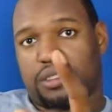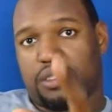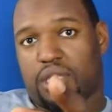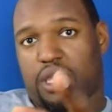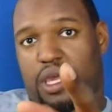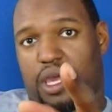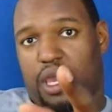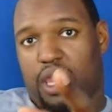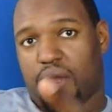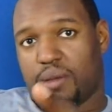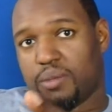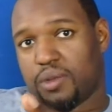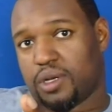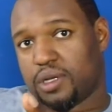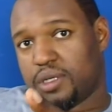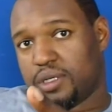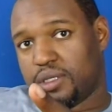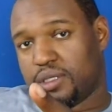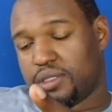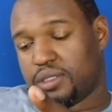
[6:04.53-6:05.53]
The
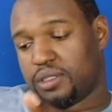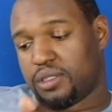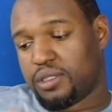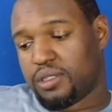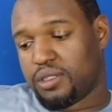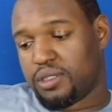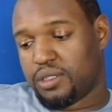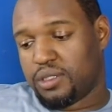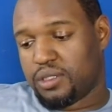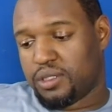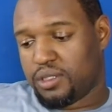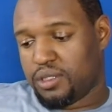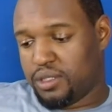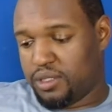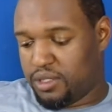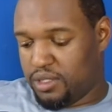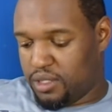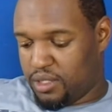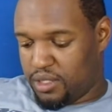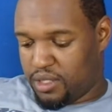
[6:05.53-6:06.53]
camera,
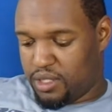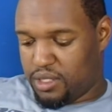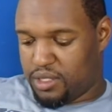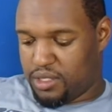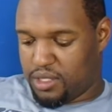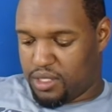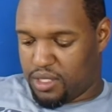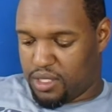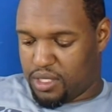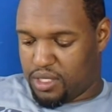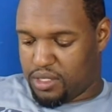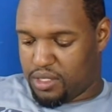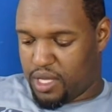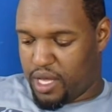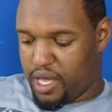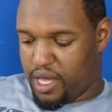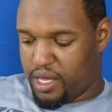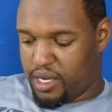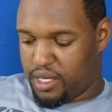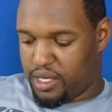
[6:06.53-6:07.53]
let's see, because
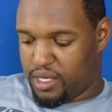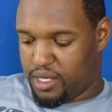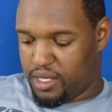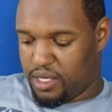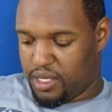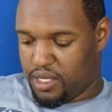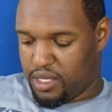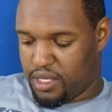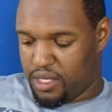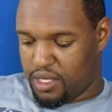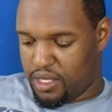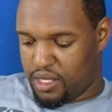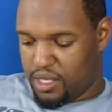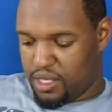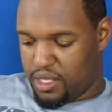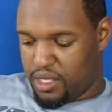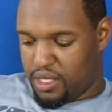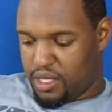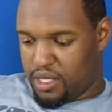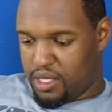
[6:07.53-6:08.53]
I had
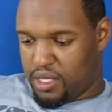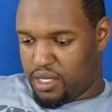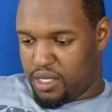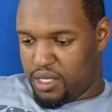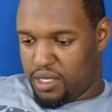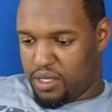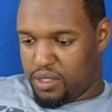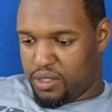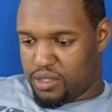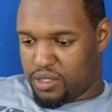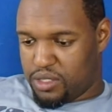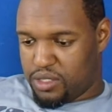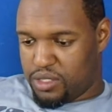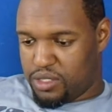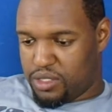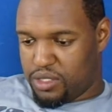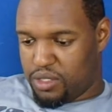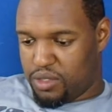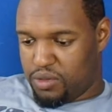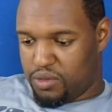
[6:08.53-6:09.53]
there's a
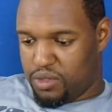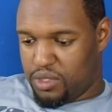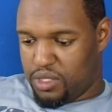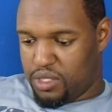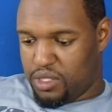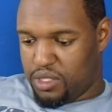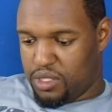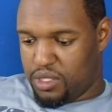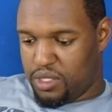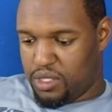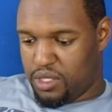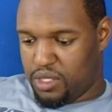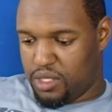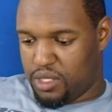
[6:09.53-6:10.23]
Sony